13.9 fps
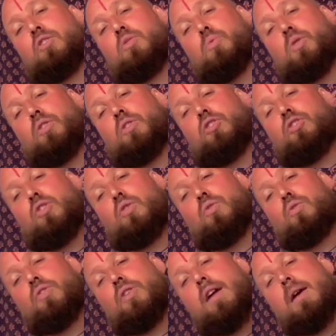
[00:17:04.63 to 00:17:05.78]
to bring the
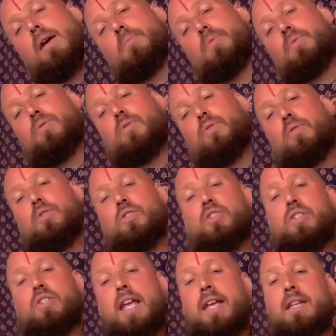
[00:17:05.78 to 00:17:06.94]
shoulder up. So you're
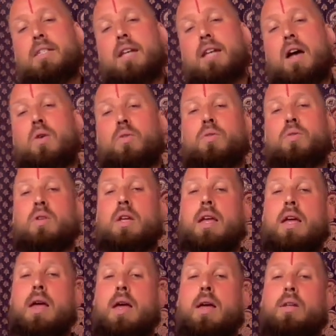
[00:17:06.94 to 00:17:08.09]
staying down,
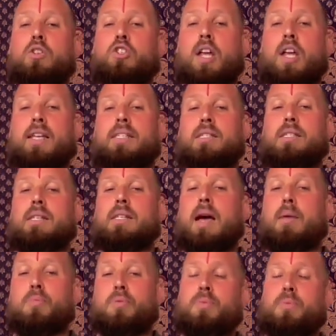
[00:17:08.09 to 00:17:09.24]
chest is
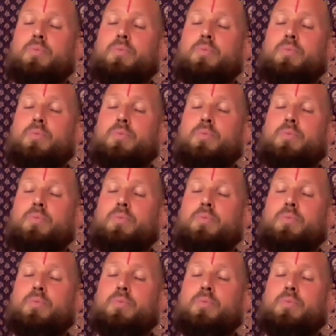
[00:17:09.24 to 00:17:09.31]
up,